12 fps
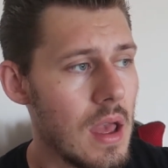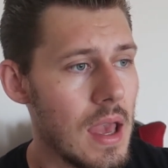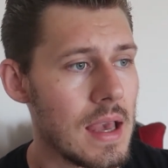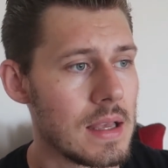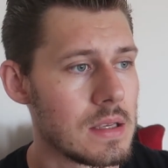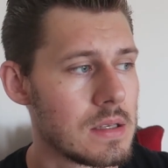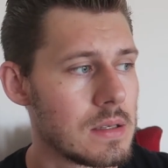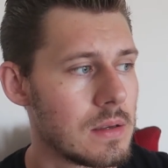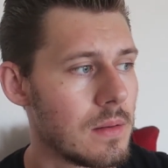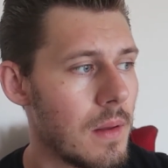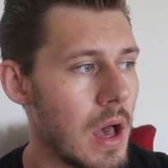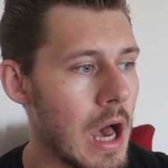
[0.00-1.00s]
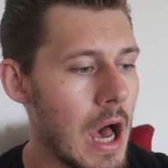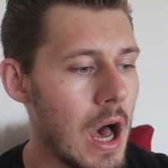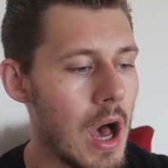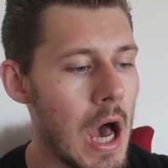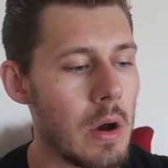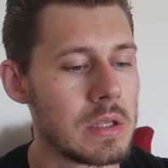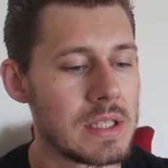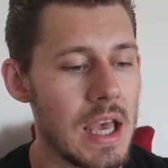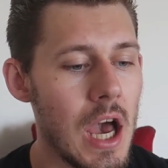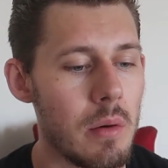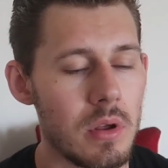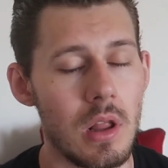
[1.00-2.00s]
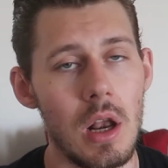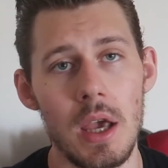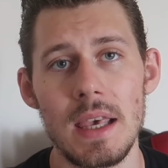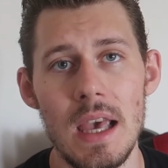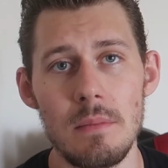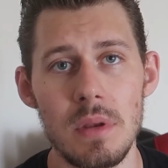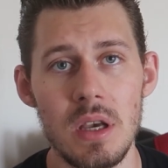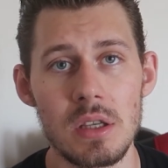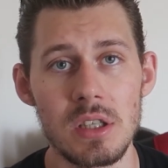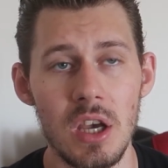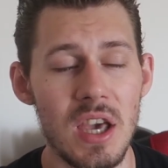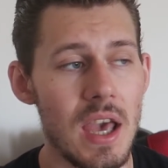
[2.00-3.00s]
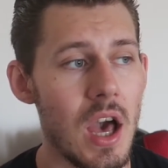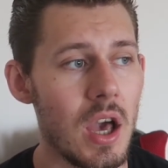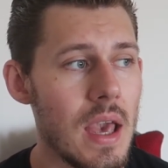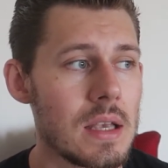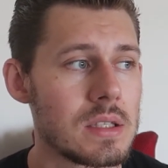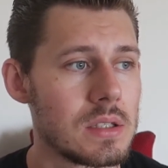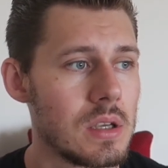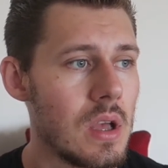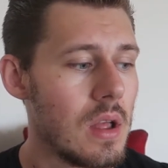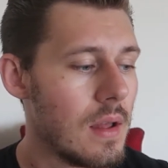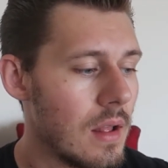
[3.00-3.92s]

I would say I'm on the lucky end, because okay, yes,